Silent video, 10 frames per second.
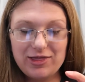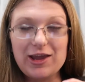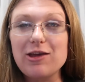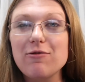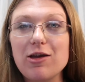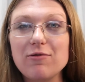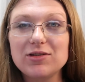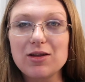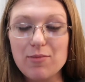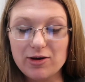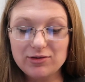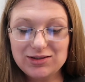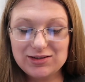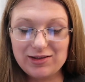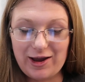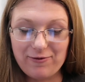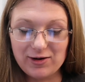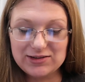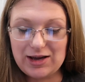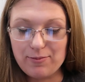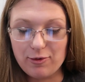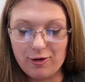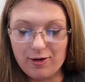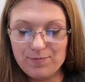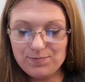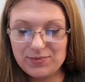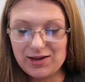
that you use the most. Like for example,